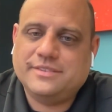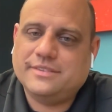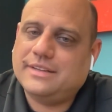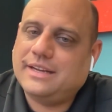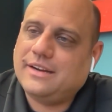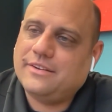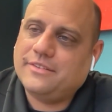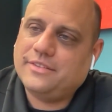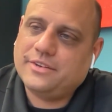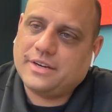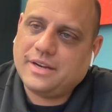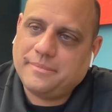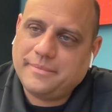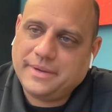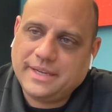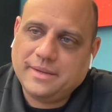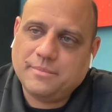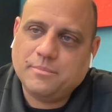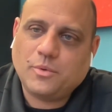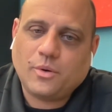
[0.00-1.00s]
And now they're
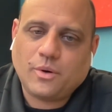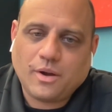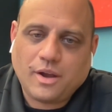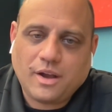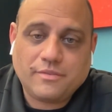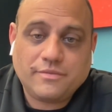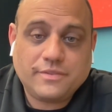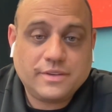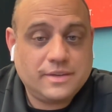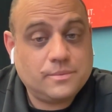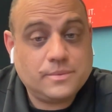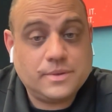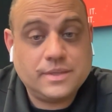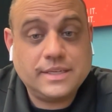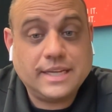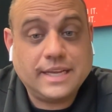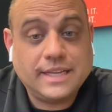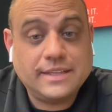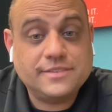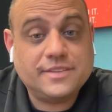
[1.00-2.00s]
coming in more often. And
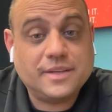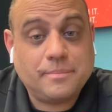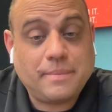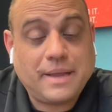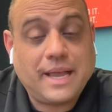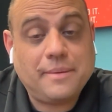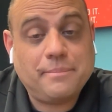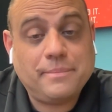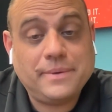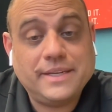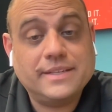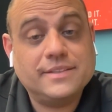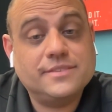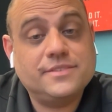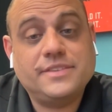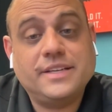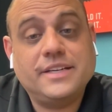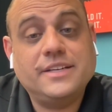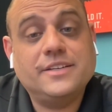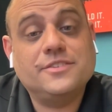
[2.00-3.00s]
what ends up happening
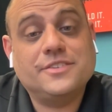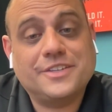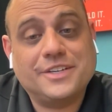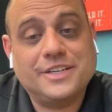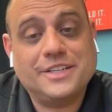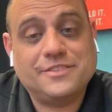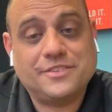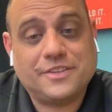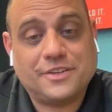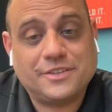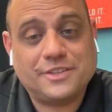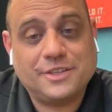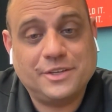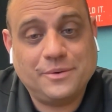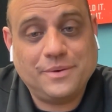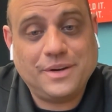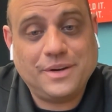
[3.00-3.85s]
is sales start to